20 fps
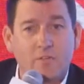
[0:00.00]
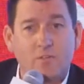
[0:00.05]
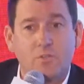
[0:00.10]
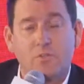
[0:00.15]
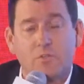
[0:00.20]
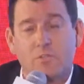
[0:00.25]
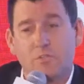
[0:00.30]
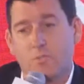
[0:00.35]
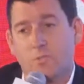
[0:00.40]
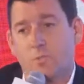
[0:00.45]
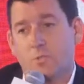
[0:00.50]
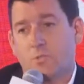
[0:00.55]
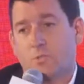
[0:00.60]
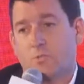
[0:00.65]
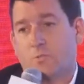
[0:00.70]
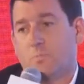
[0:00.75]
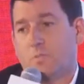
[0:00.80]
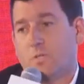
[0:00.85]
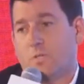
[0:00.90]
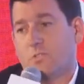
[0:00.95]
you can use
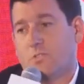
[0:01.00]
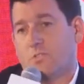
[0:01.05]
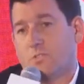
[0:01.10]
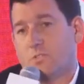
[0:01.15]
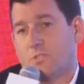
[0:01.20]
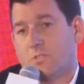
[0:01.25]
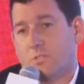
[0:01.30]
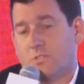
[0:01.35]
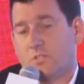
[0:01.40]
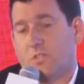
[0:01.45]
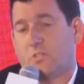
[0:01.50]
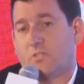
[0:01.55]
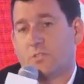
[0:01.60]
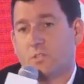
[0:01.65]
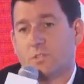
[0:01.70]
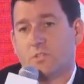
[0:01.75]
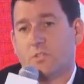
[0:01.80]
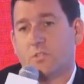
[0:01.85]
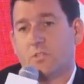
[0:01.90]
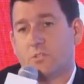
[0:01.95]
because it's
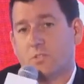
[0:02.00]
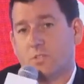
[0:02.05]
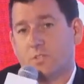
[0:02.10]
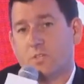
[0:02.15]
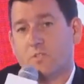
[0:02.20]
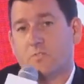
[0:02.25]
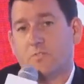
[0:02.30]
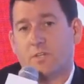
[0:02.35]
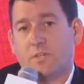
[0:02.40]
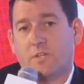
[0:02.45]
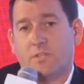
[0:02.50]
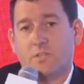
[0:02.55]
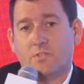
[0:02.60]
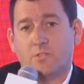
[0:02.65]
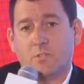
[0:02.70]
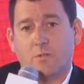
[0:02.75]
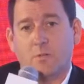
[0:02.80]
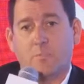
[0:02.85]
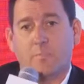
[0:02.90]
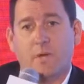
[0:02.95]
statistically significant is
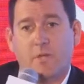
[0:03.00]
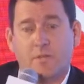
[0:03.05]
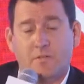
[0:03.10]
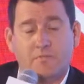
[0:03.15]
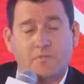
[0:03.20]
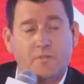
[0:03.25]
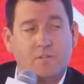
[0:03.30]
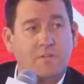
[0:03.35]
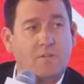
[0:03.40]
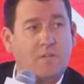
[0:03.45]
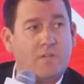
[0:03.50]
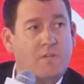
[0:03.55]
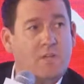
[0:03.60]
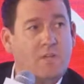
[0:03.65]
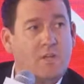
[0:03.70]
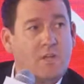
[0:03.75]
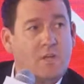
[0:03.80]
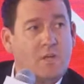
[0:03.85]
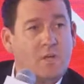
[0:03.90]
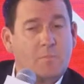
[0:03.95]
a benefit.
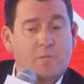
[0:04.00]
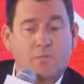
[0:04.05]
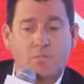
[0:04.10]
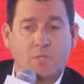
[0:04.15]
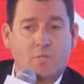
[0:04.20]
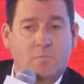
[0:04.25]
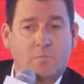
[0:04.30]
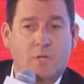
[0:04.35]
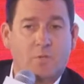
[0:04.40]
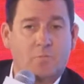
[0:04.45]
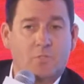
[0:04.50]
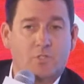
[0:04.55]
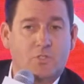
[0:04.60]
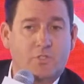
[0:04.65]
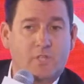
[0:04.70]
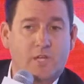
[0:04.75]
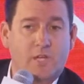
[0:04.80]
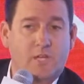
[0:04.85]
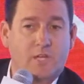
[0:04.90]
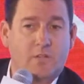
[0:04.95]
But sometimes you're
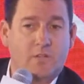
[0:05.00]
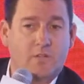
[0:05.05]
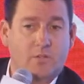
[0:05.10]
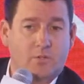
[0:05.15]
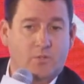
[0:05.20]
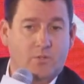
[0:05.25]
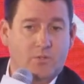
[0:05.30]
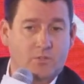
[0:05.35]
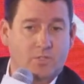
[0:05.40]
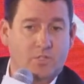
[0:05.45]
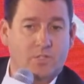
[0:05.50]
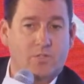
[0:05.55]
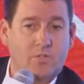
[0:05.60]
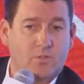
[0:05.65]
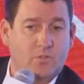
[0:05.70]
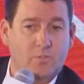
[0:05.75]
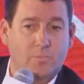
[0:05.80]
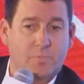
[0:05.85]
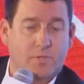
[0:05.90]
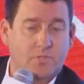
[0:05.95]
taking little
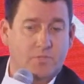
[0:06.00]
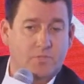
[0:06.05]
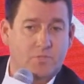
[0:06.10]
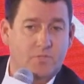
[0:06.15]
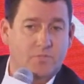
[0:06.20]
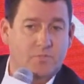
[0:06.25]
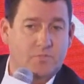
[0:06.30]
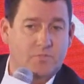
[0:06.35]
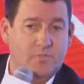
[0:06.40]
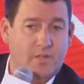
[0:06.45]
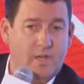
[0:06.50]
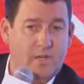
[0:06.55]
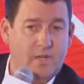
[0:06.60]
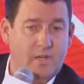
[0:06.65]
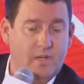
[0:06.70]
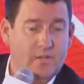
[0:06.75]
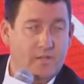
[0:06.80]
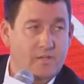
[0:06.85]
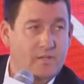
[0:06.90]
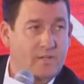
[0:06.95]
singular pieces of
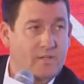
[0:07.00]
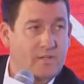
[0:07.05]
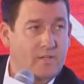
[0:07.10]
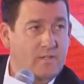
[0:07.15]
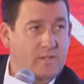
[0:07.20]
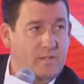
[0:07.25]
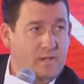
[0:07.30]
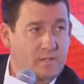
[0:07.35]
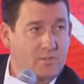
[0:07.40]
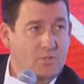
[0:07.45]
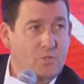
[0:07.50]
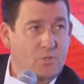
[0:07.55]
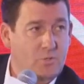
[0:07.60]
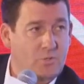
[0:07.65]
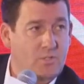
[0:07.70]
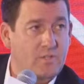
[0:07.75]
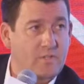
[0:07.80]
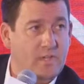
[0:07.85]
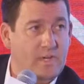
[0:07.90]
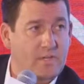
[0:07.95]
data and
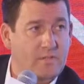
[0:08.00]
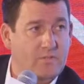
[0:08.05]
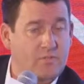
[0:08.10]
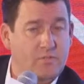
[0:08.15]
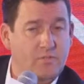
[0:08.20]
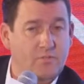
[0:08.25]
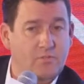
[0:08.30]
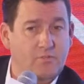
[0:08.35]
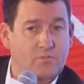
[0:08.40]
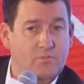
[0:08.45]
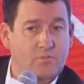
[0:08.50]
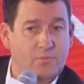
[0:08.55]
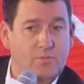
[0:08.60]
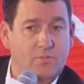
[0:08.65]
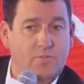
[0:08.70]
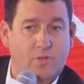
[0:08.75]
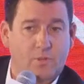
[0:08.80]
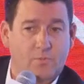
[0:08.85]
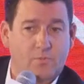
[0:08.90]
using that to, to, you know,